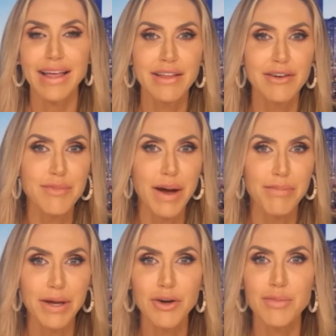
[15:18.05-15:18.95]
love
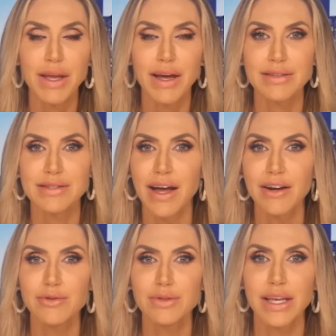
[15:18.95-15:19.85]
MyPillow because not
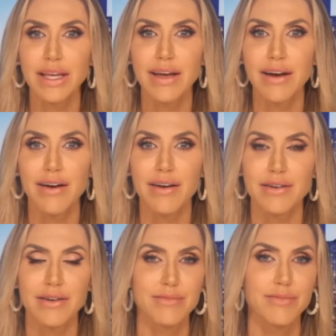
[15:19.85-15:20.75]
only
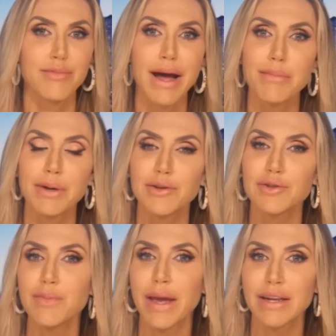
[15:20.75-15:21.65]
are
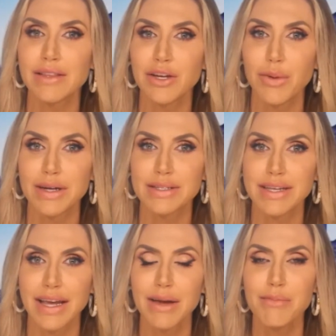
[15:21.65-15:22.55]
MyPillows made in the
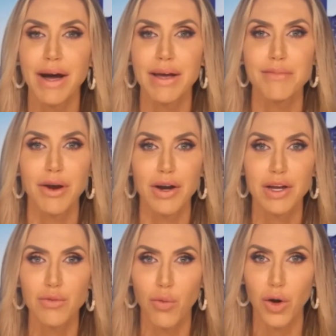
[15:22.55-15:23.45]
USA by
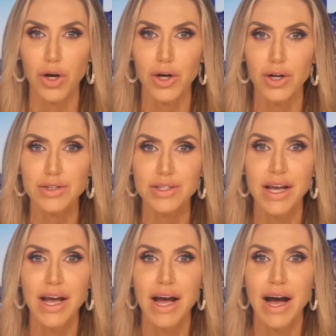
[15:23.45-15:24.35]
American workers,
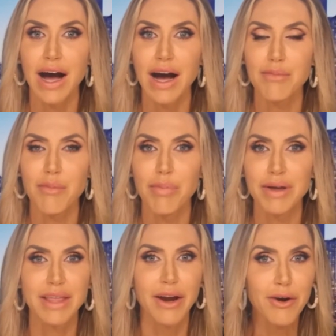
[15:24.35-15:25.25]

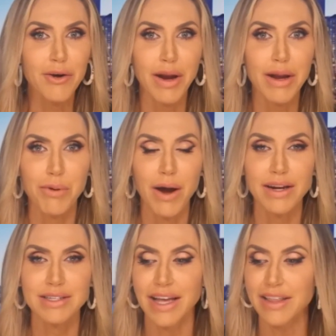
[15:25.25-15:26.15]
but they're great
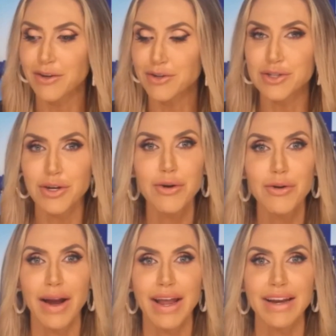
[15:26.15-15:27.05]
products, and they're so
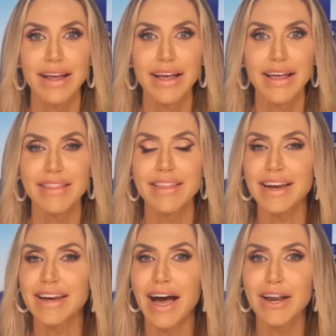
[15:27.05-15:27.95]
great that
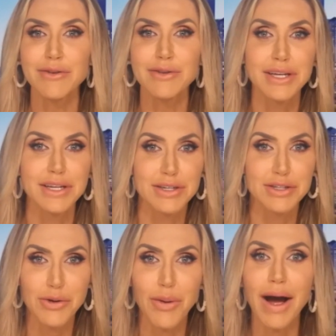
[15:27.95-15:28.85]
not only
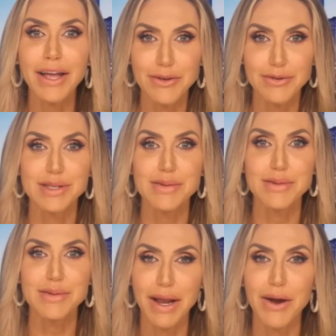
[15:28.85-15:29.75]
do I use them
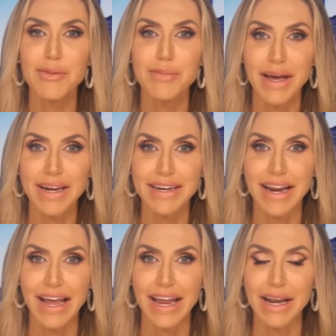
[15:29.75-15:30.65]
in my own bed at
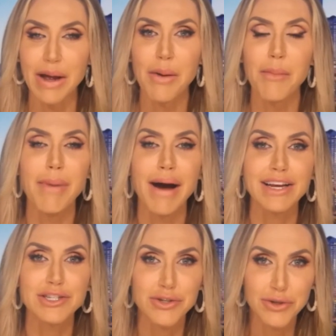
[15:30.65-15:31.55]
night, my
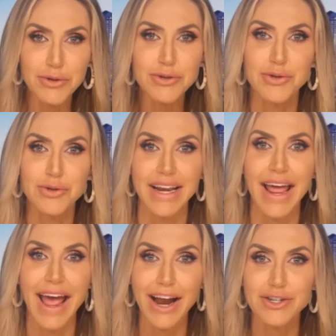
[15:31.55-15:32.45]
children
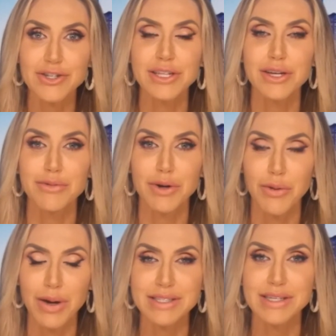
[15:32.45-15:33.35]
actually
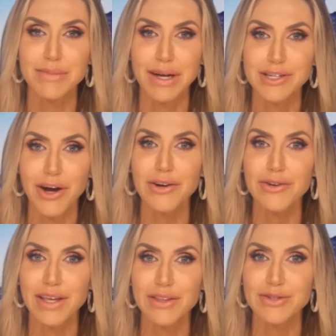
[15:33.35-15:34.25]
requested. My daughter
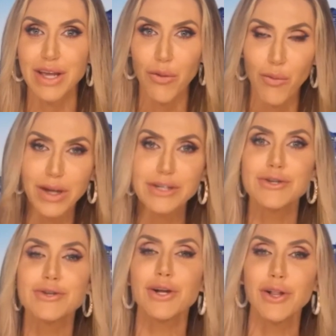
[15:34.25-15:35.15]
the other day went
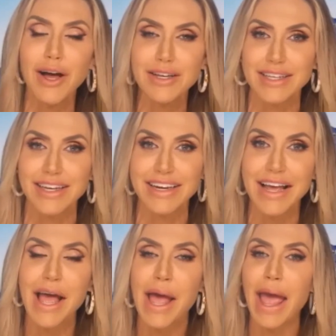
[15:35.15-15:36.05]
to the closet
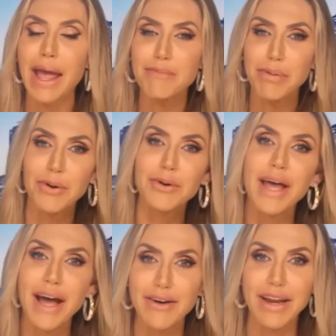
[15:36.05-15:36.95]
and pulled
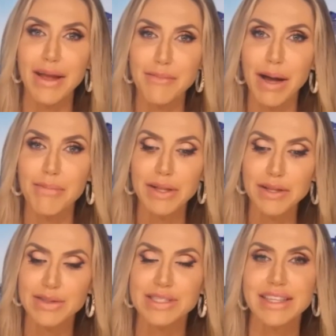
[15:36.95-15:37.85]
out a MyPillow and said,